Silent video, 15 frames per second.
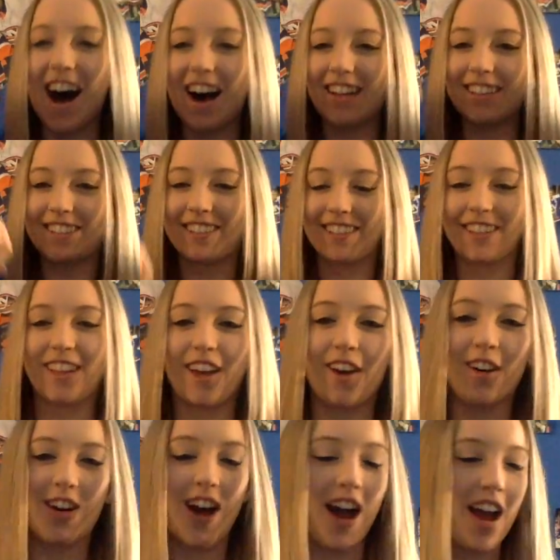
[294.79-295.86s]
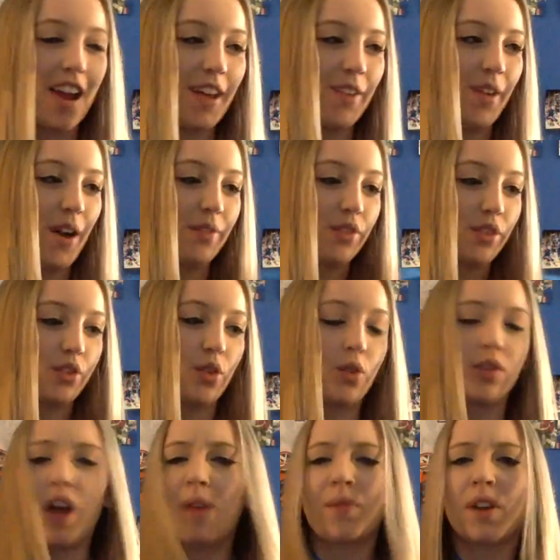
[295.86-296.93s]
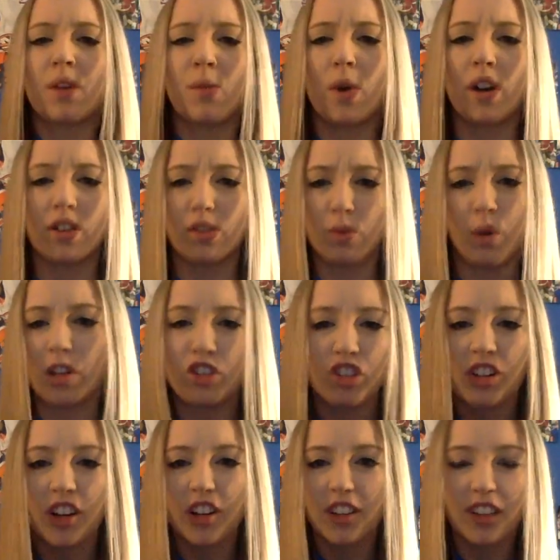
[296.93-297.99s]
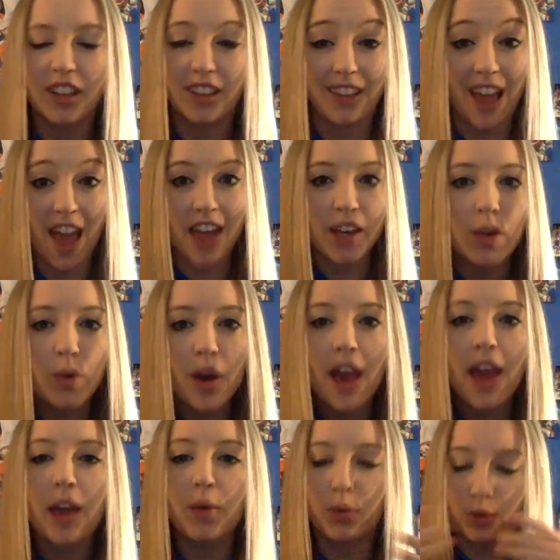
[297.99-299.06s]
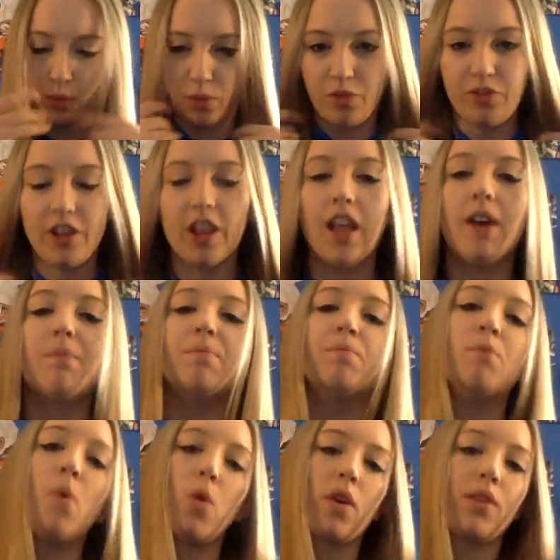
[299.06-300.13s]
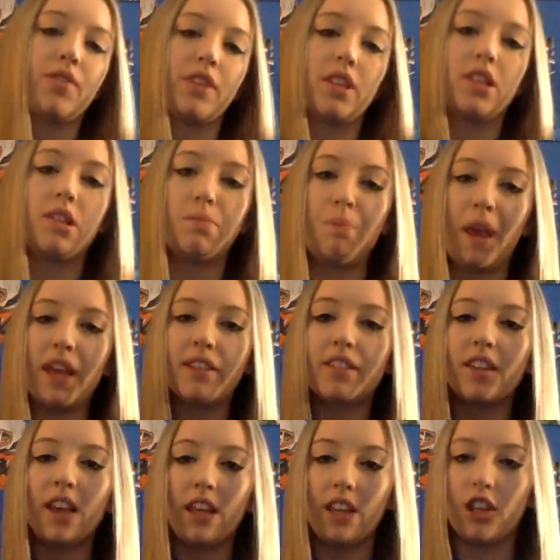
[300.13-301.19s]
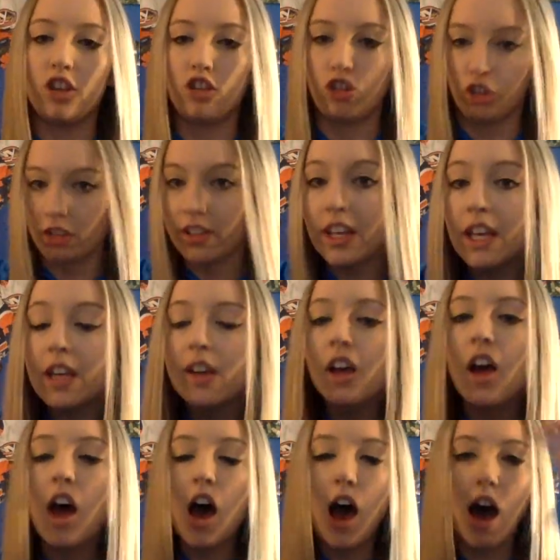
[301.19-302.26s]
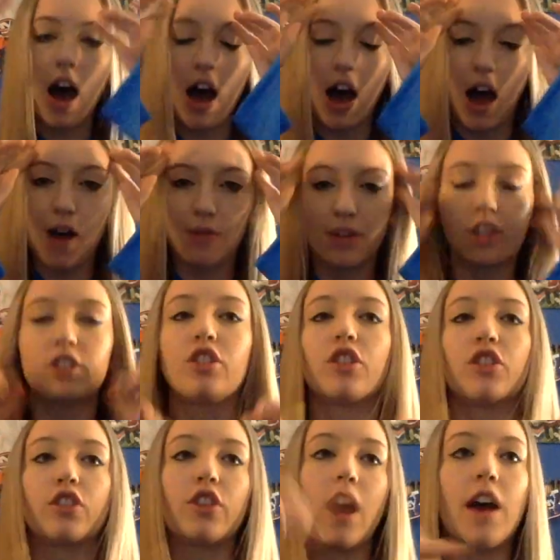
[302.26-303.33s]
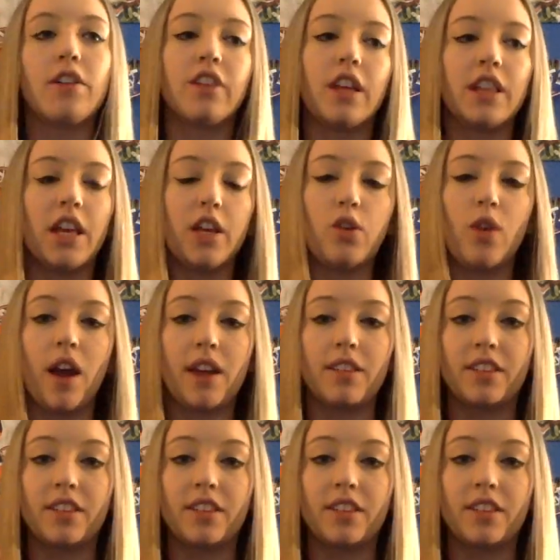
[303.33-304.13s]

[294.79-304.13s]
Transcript: Honestly though, I I'm just stoked. I'm going to wear a sweatshirt under this anyway, which will fill up more of the space in the jersey. Uh, I'm going to turn around and let you guys